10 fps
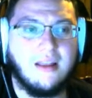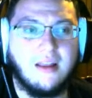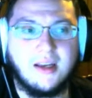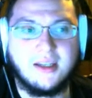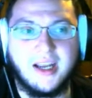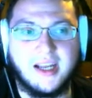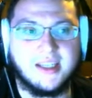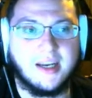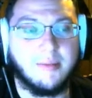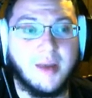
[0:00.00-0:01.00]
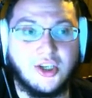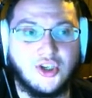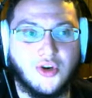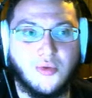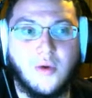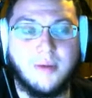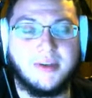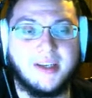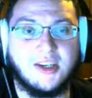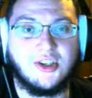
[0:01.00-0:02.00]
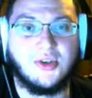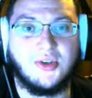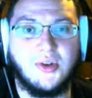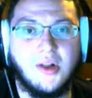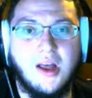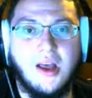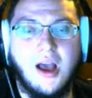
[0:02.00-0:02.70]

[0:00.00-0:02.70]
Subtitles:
Because, like I said, I'm not sure what potential